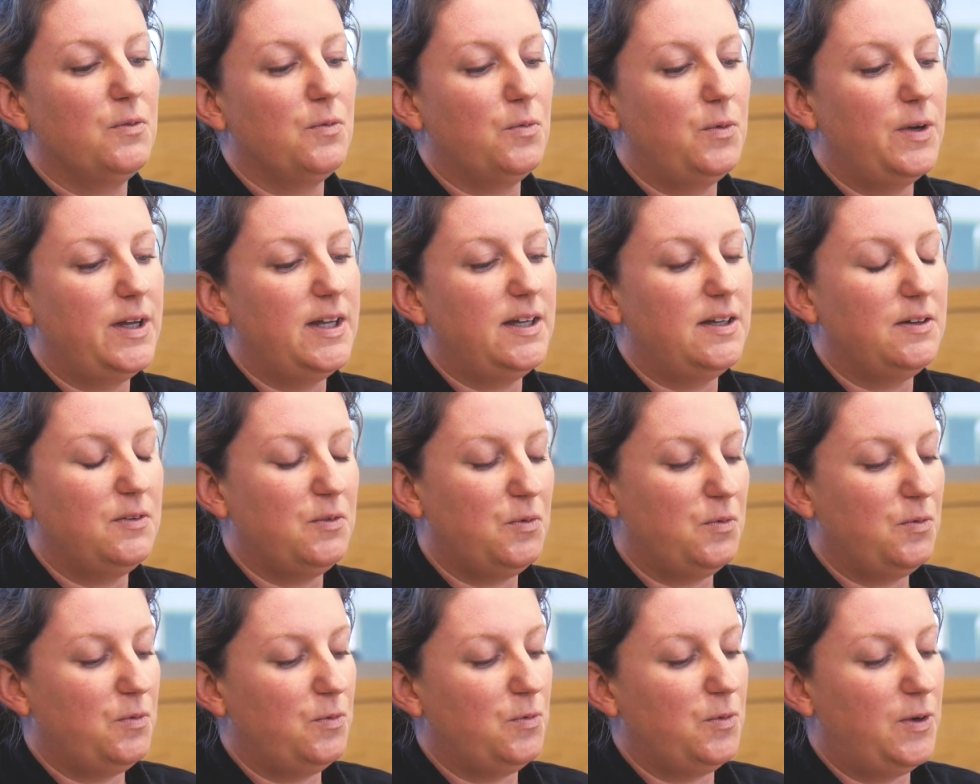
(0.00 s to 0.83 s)

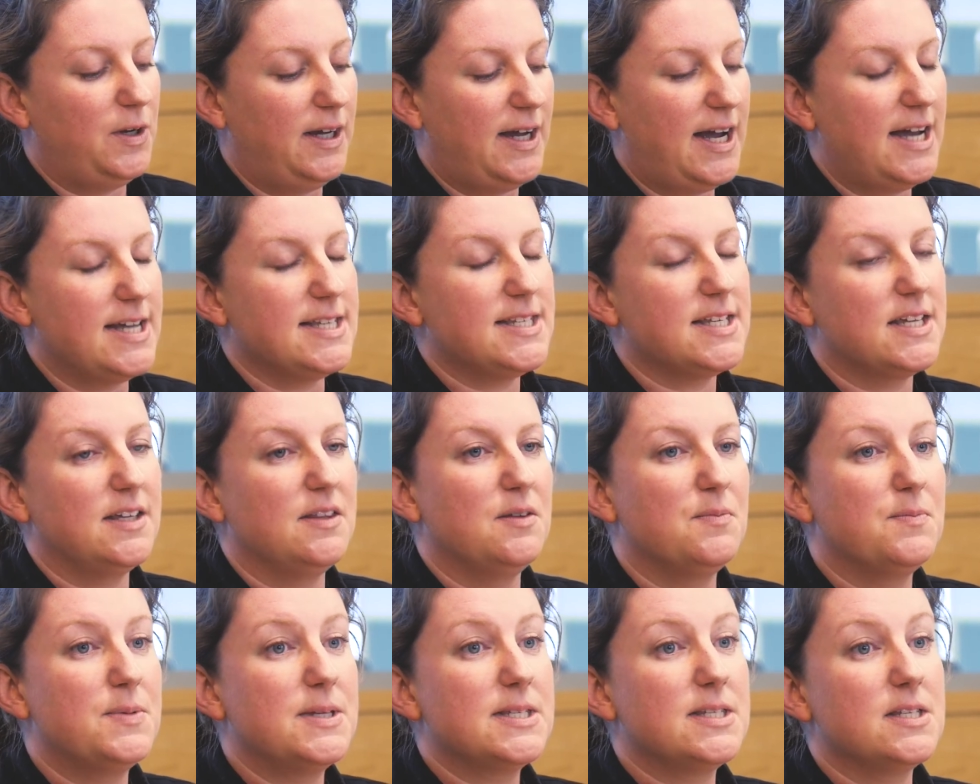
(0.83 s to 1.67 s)
we're asking
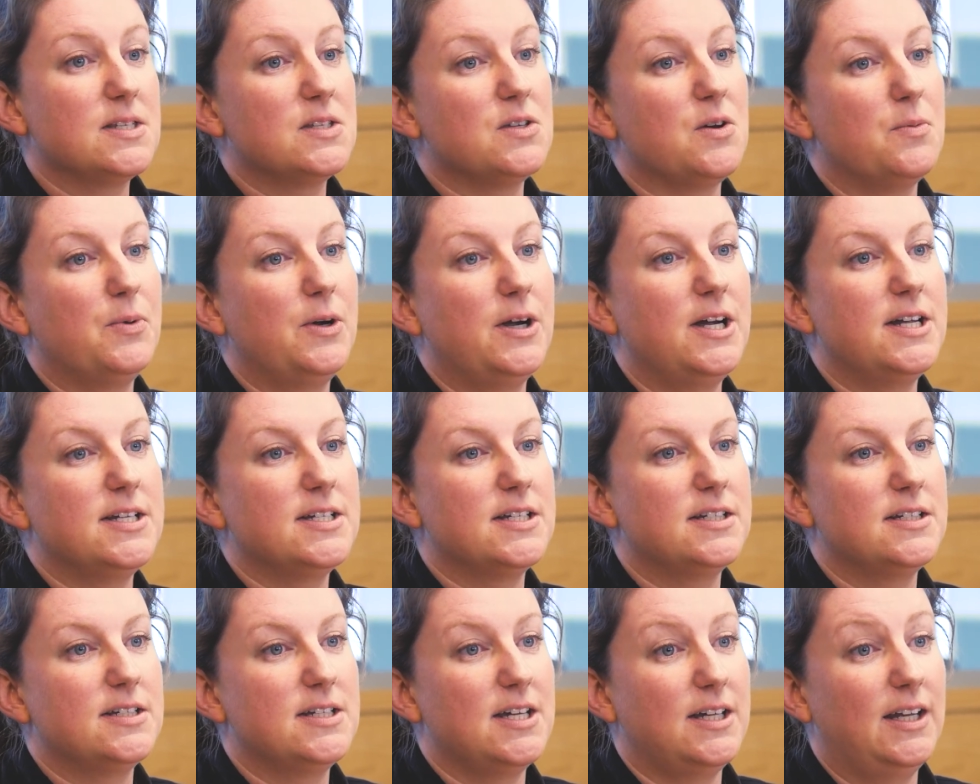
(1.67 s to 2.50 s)
the business operator
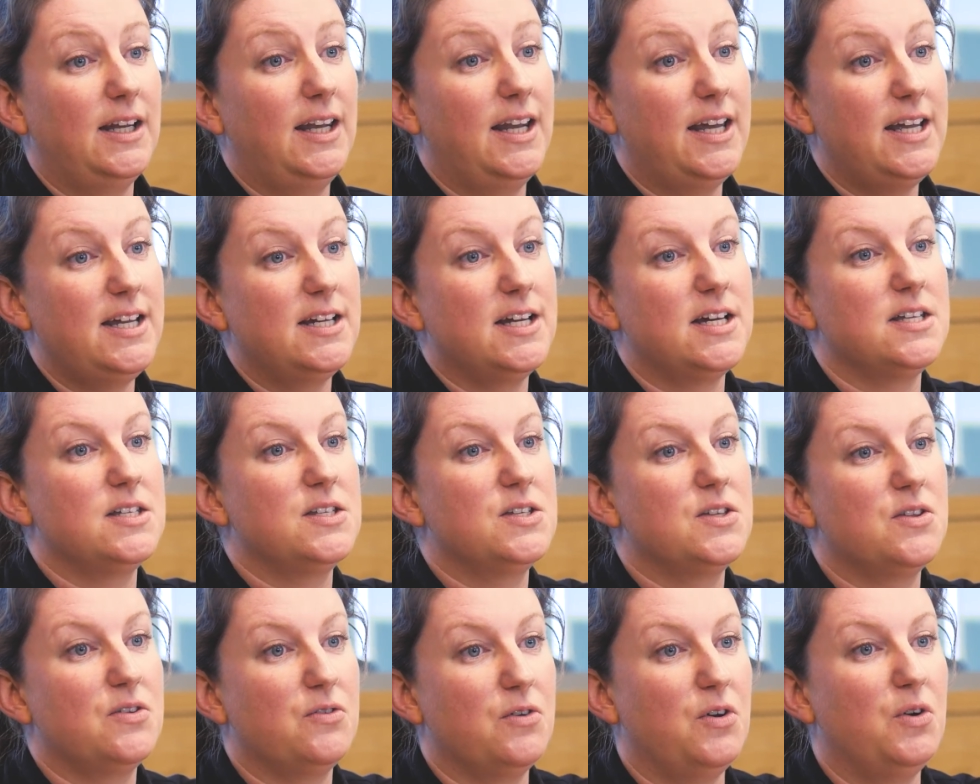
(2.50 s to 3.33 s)
to lead
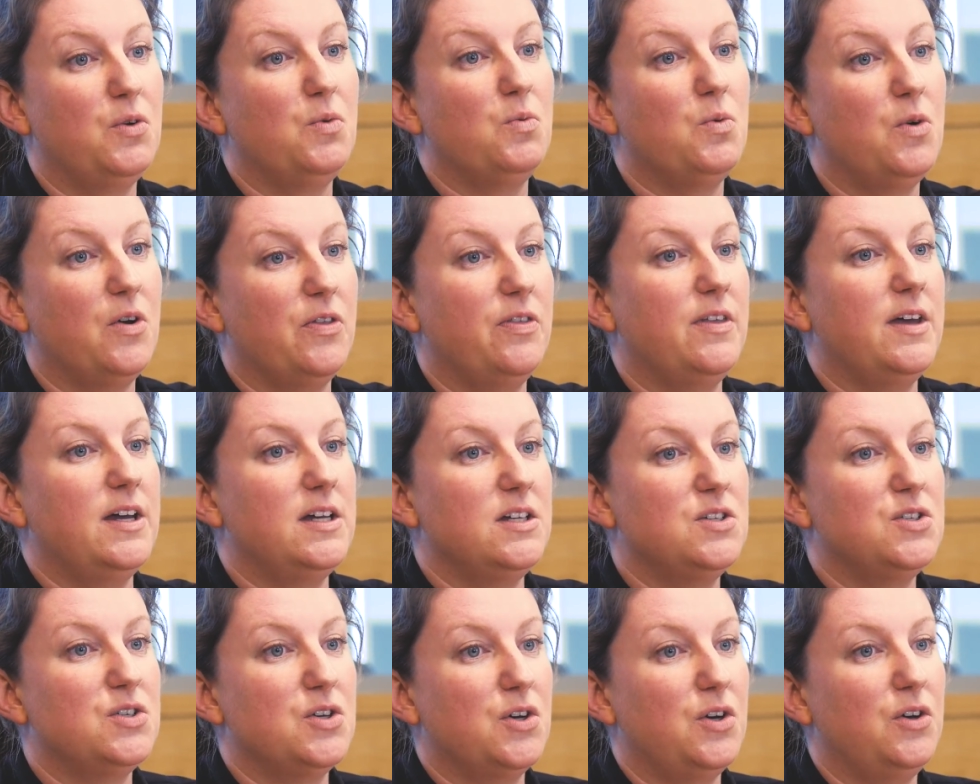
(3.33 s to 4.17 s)
us through what they
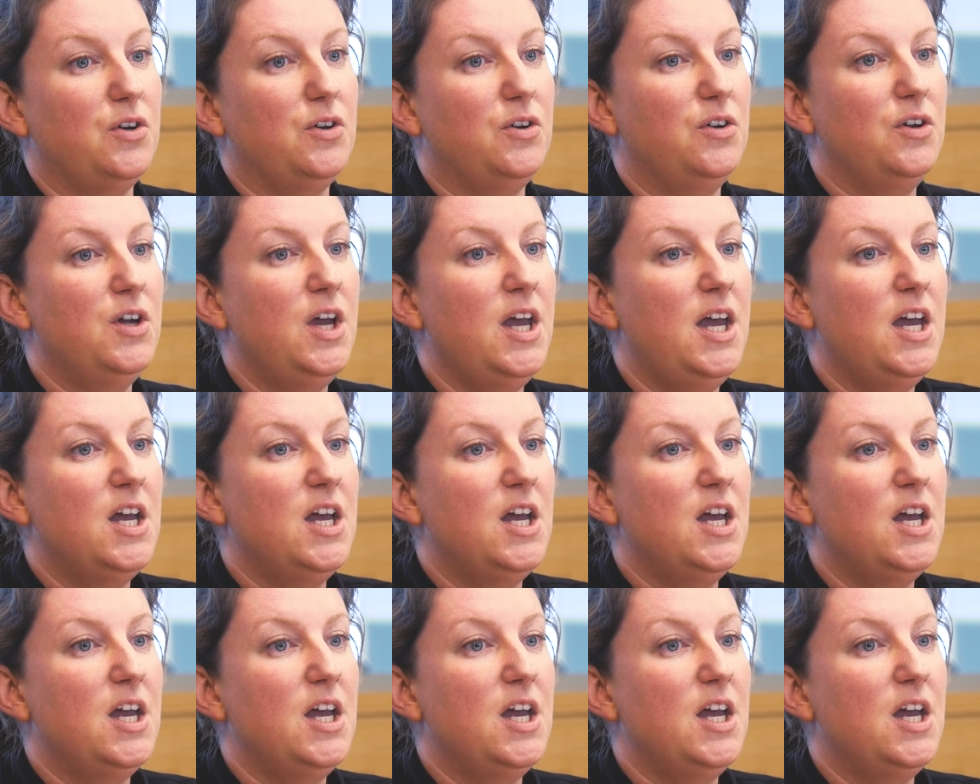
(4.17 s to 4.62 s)
do,